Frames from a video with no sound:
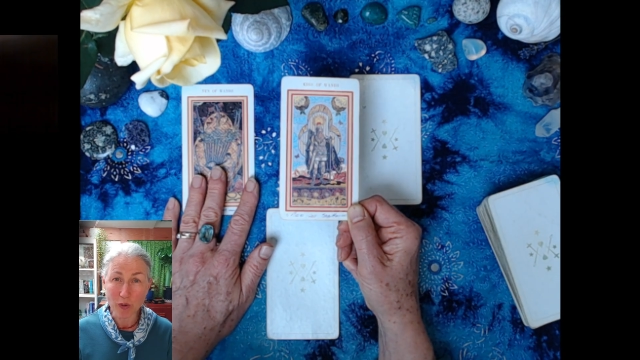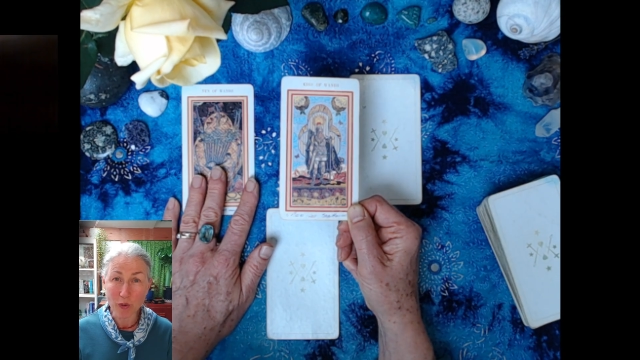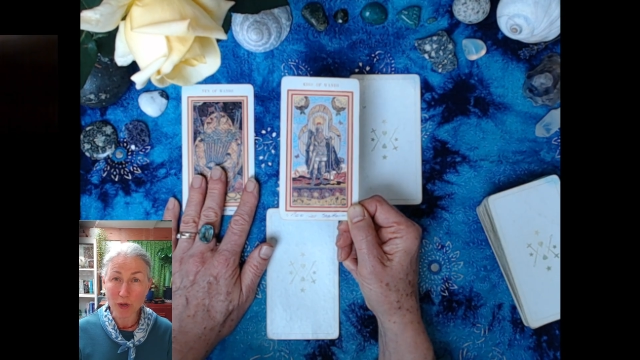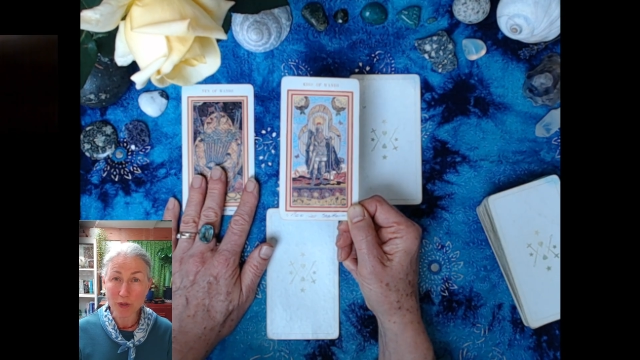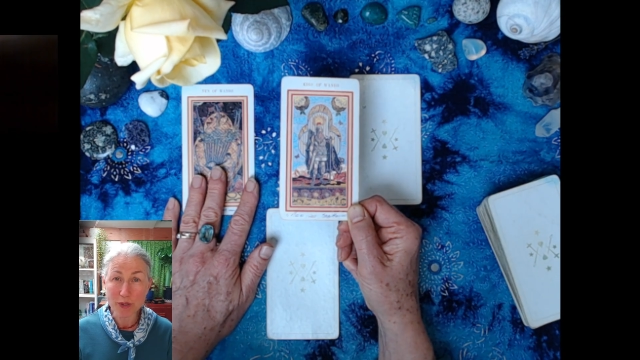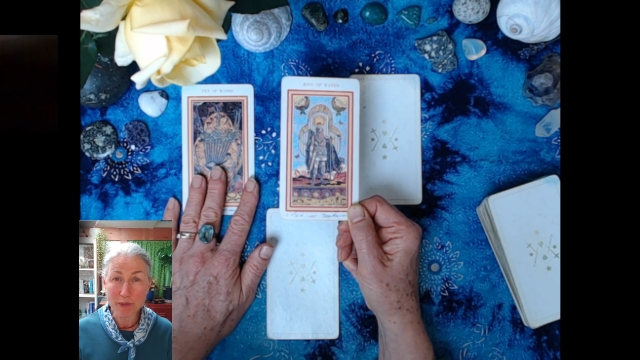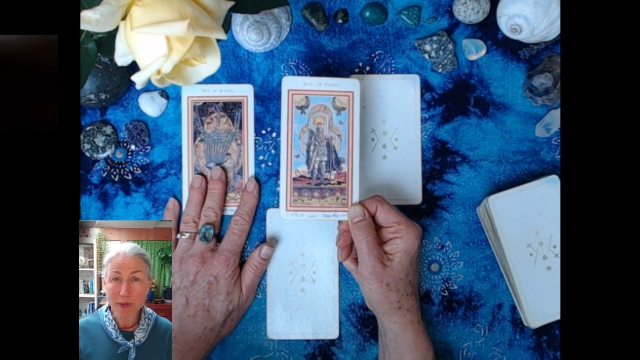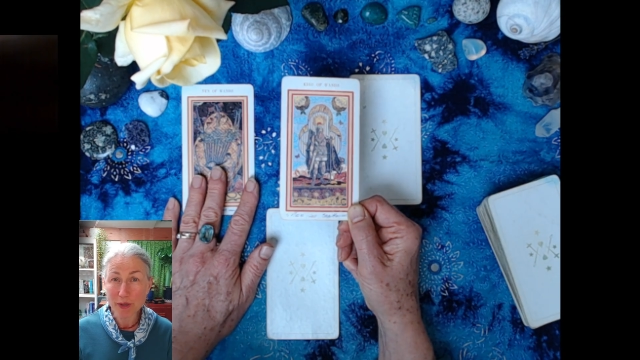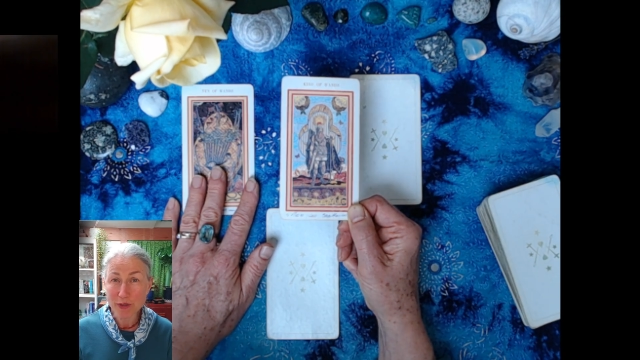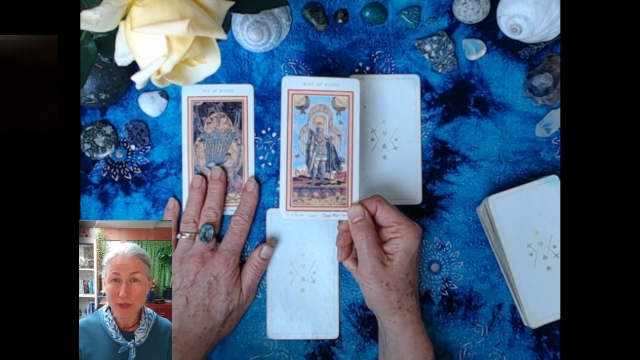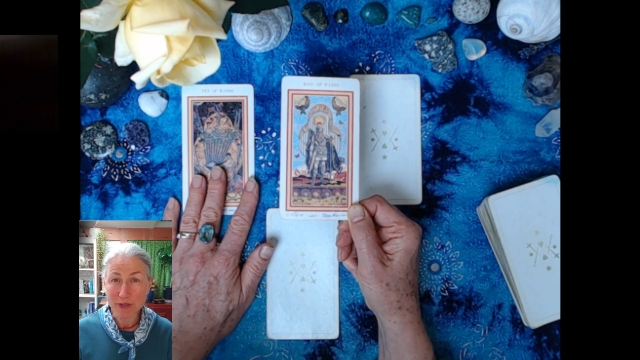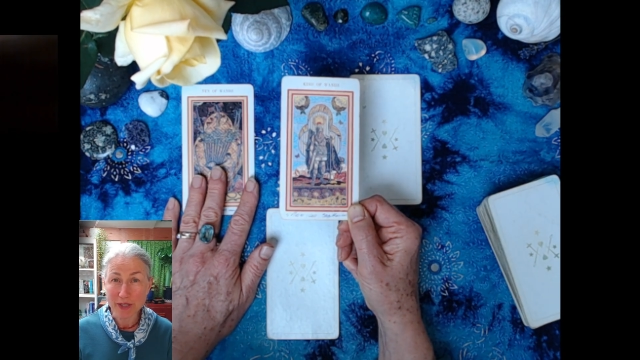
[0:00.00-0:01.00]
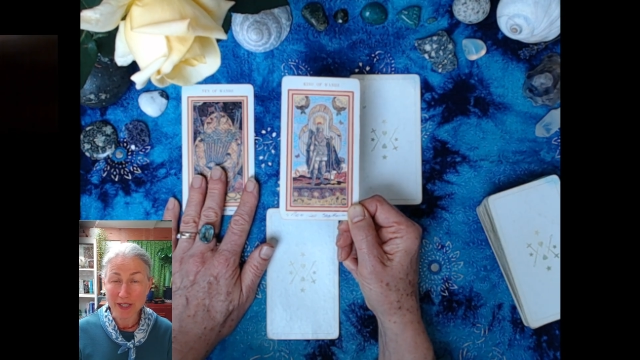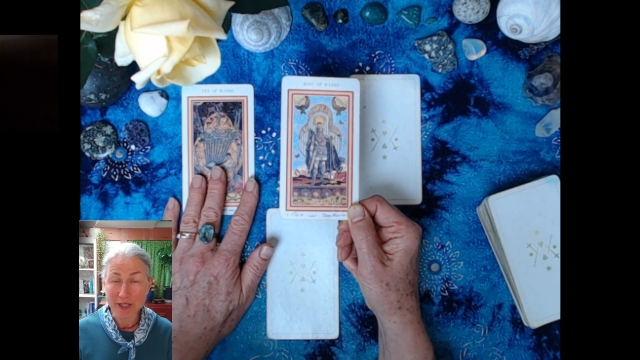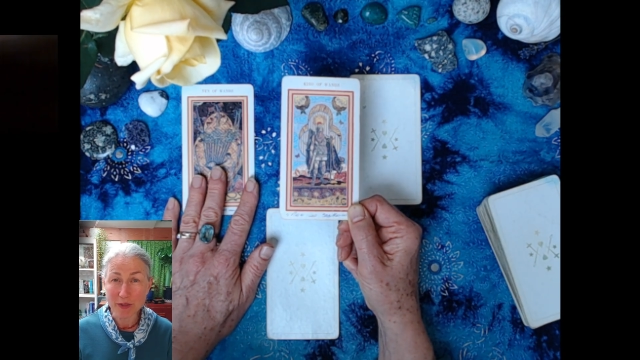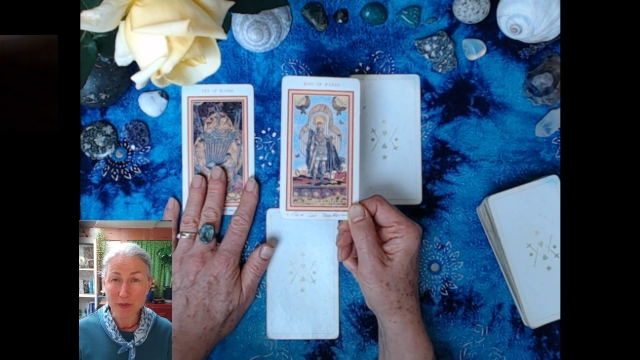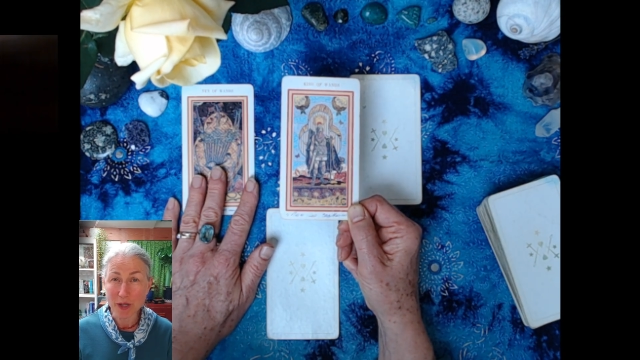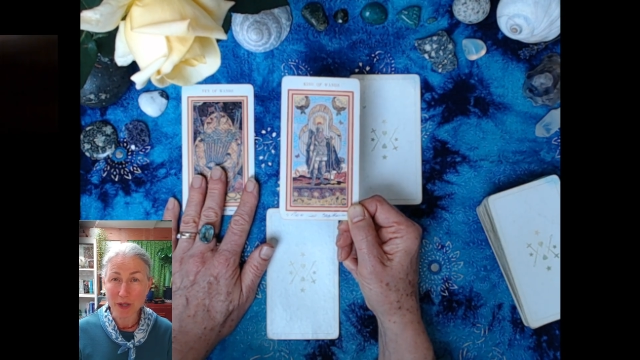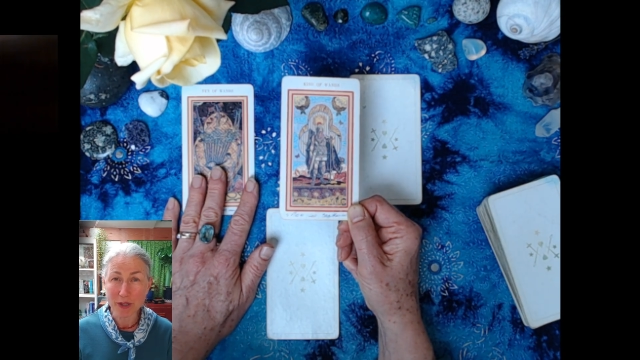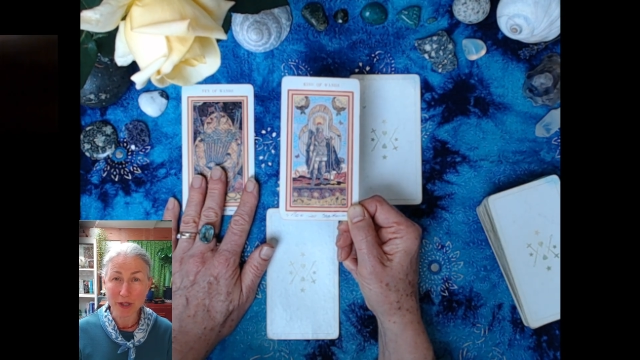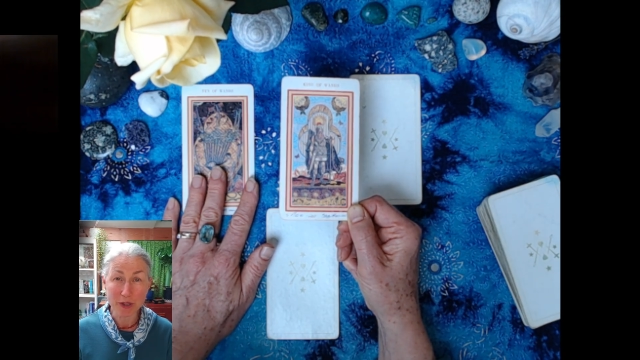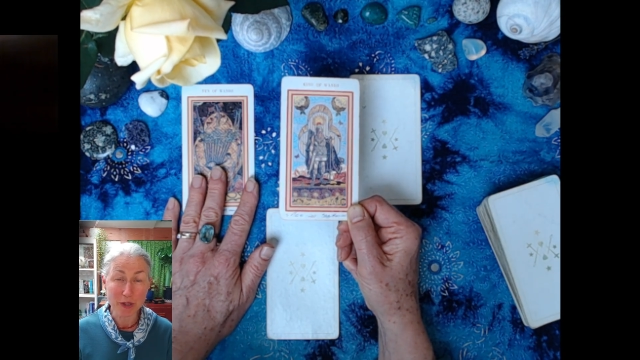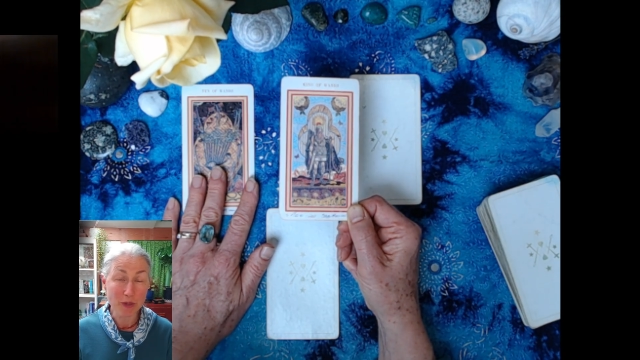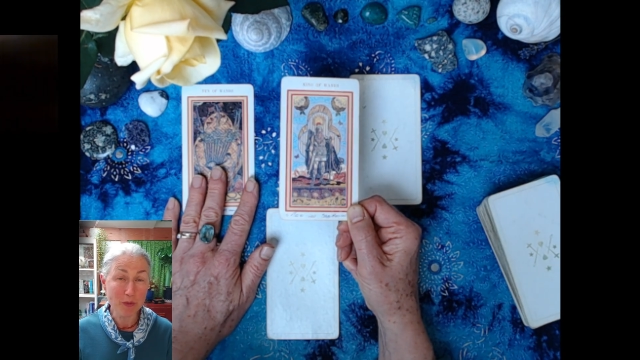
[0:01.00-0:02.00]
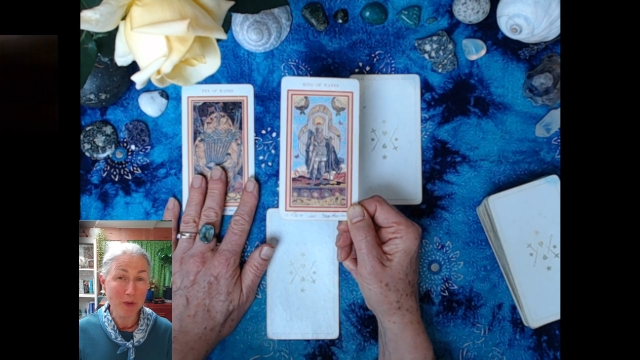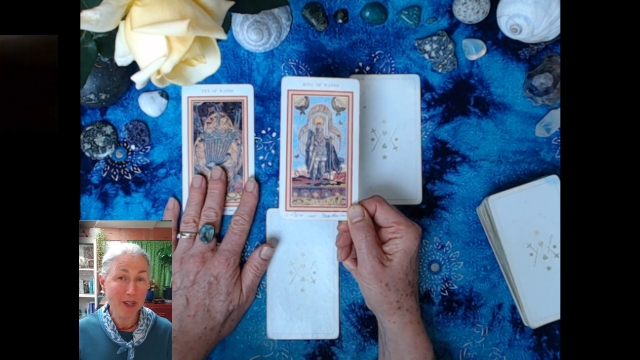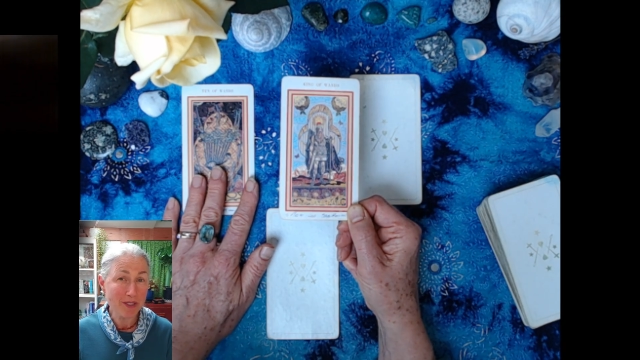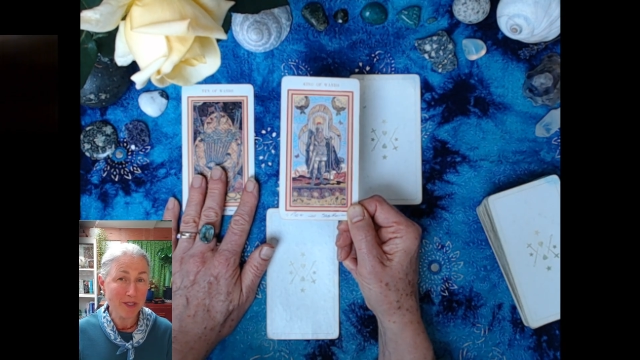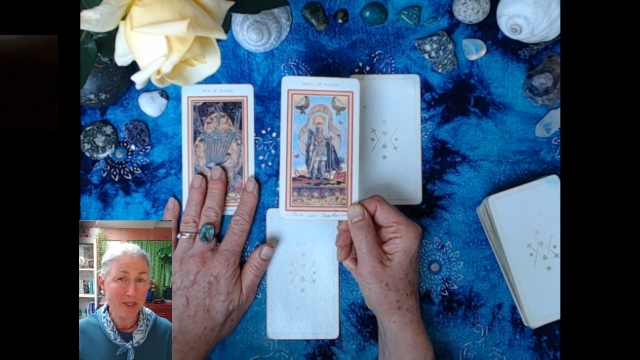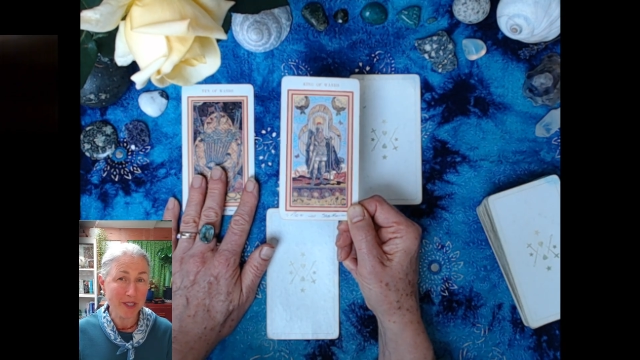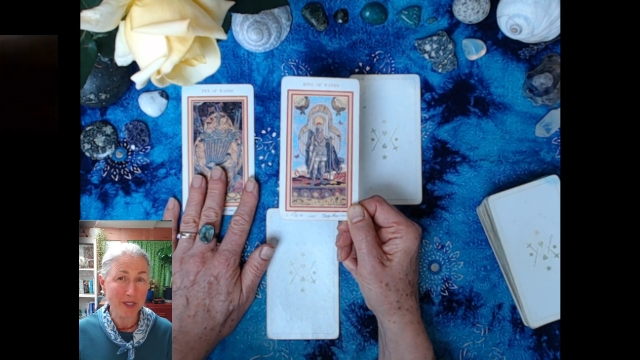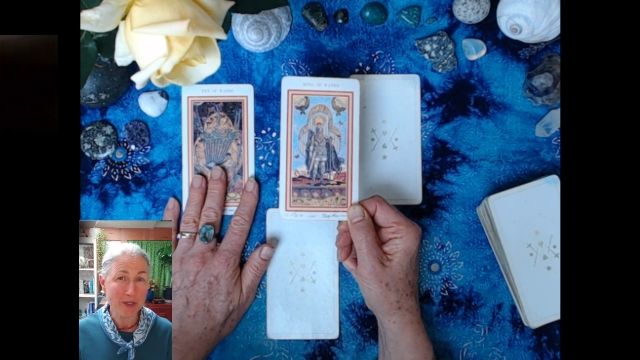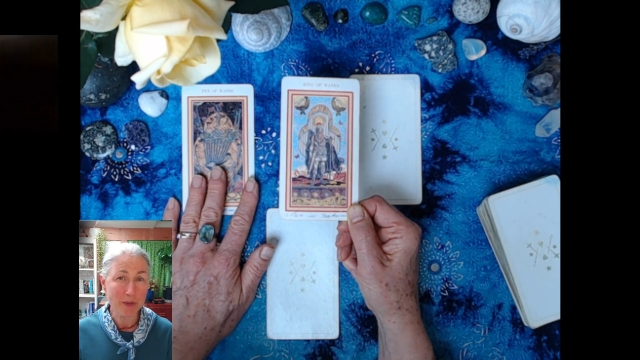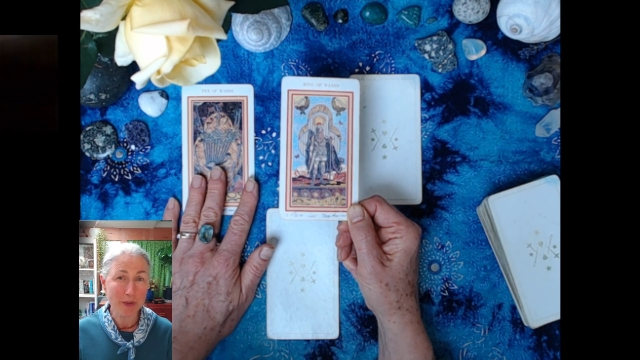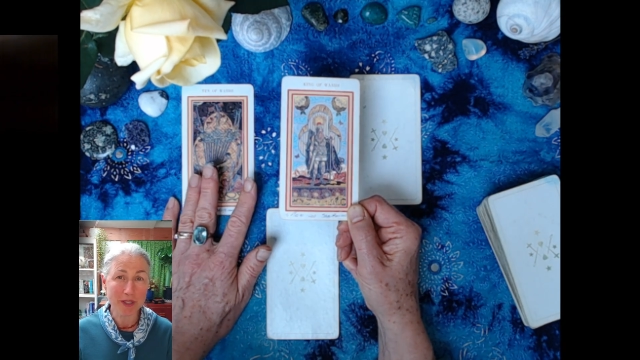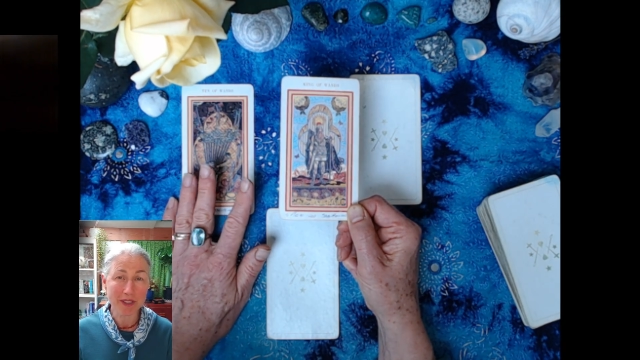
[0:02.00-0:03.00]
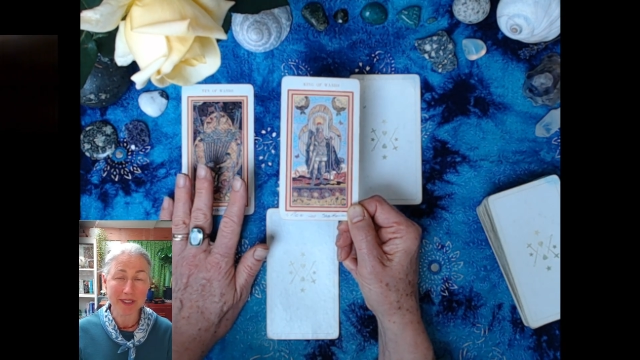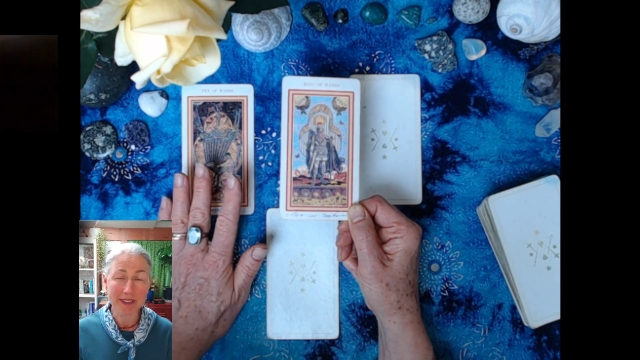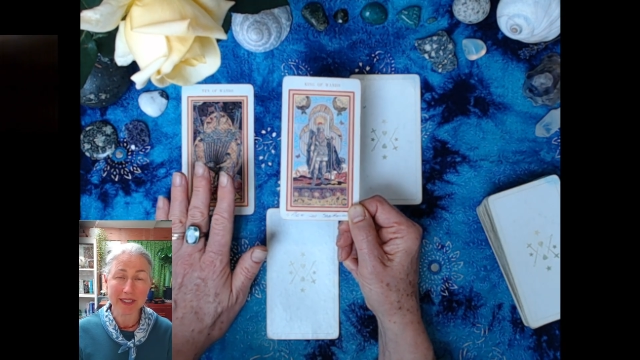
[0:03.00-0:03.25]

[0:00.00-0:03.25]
or who's about to get into watercolor, who wants to get into watercolor.